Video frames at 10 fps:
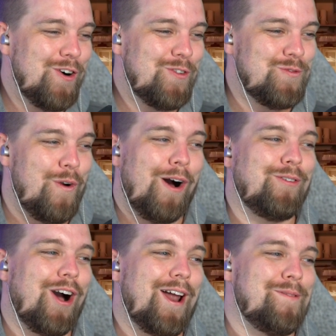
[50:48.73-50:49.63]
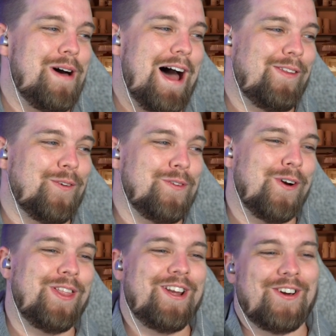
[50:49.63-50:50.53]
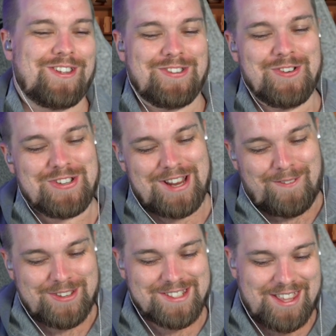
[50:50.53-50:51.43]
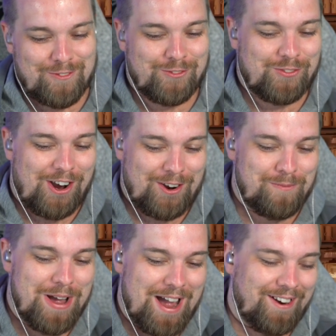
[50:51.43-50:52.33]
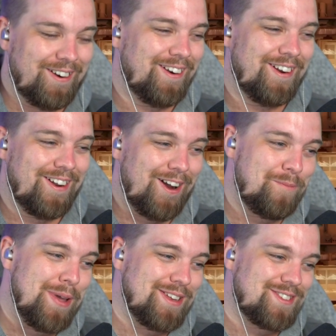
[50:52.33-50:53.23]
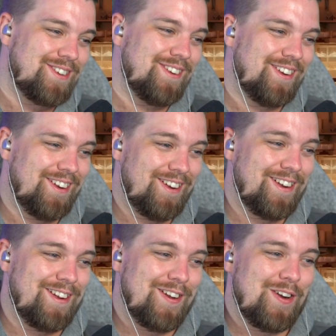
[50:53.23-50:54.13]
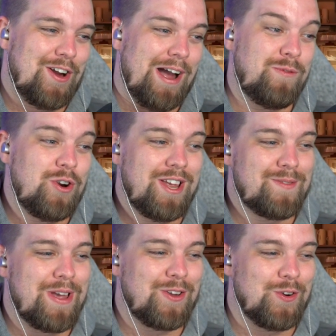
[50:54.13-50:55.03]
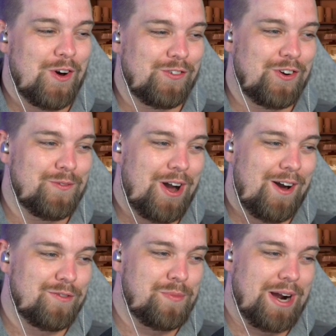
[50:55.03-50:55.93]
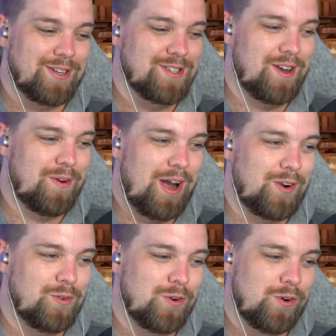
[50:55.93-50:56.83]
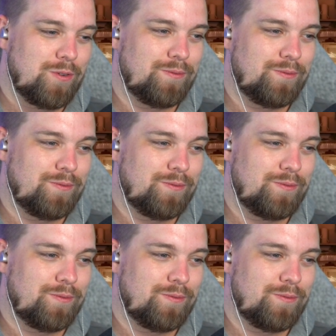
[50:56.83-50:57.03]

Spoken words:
Bro, I'm kind of mad that we've only got 2 chapters left. Fuck, I'm mad. I'm pissed. I'm not here to make you an offer on behalf of Bacchus. Yep, alright, cool.